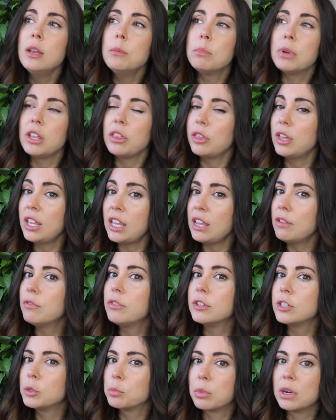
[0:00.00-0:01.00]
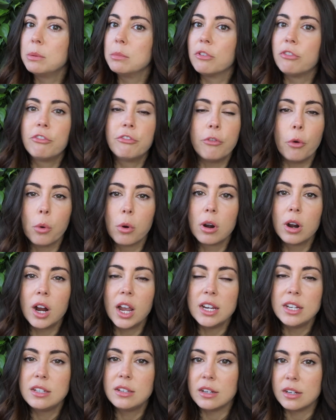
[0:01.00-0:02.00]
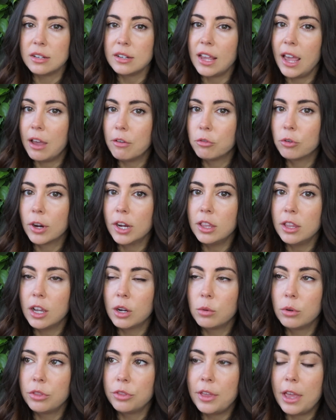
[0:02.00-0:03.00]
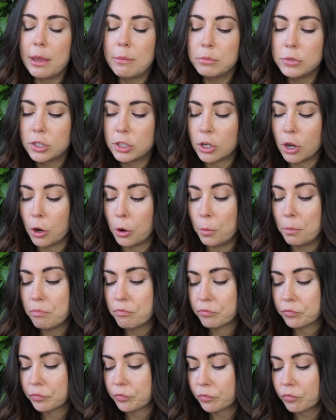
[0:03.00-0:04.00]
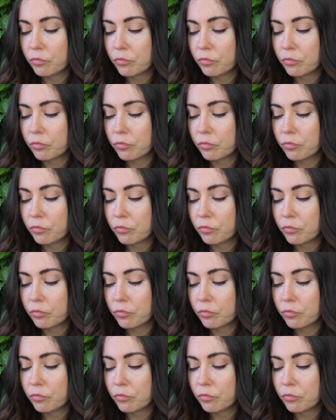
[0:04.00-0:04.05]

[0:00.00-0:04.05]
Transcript: but I think even the spring before I didn't have great luck with them. So